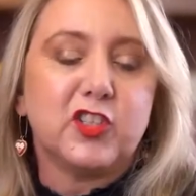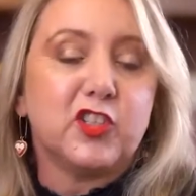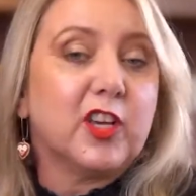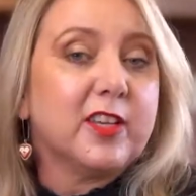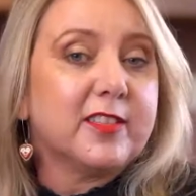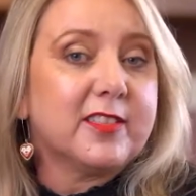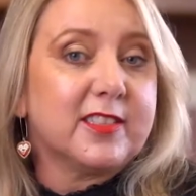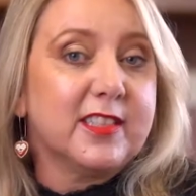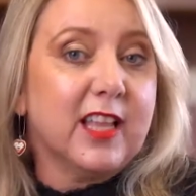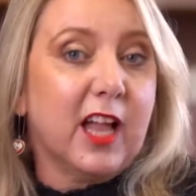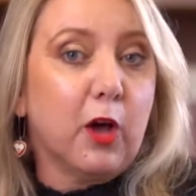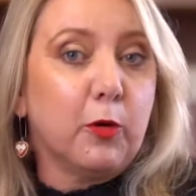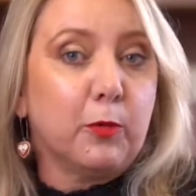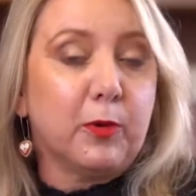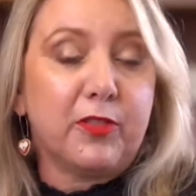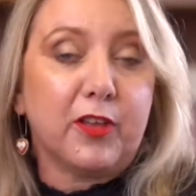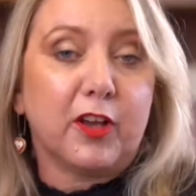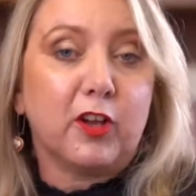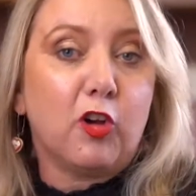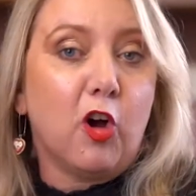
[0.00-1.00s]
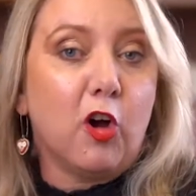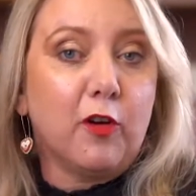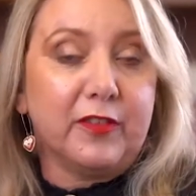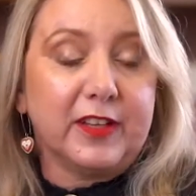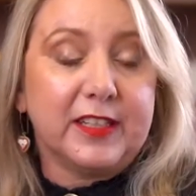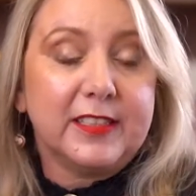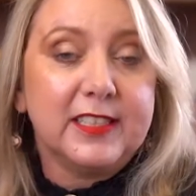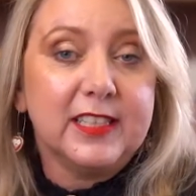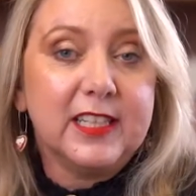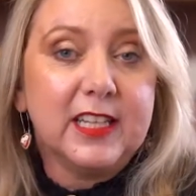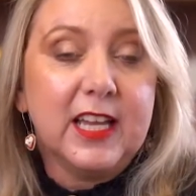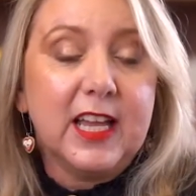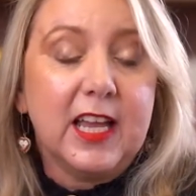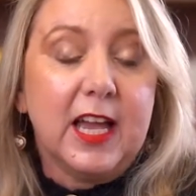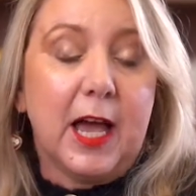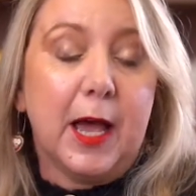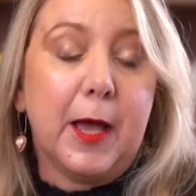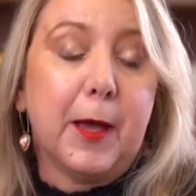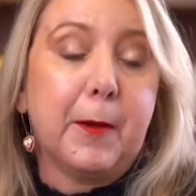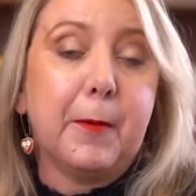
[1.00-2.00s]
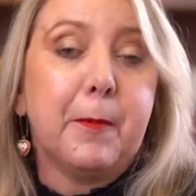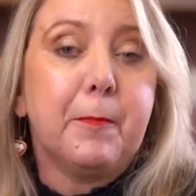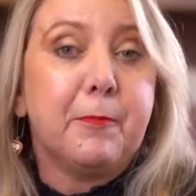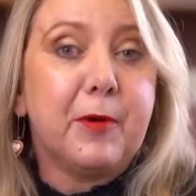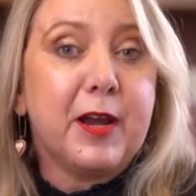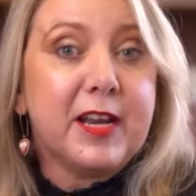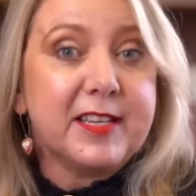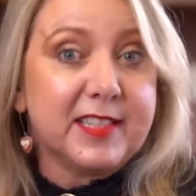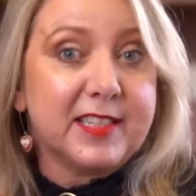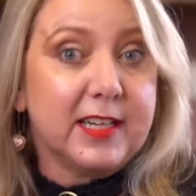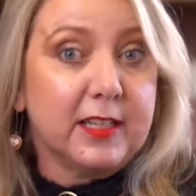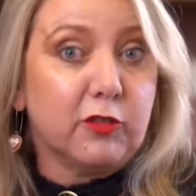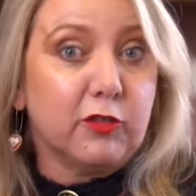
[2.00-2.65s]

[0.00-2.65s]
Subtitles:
just now with the COVID, President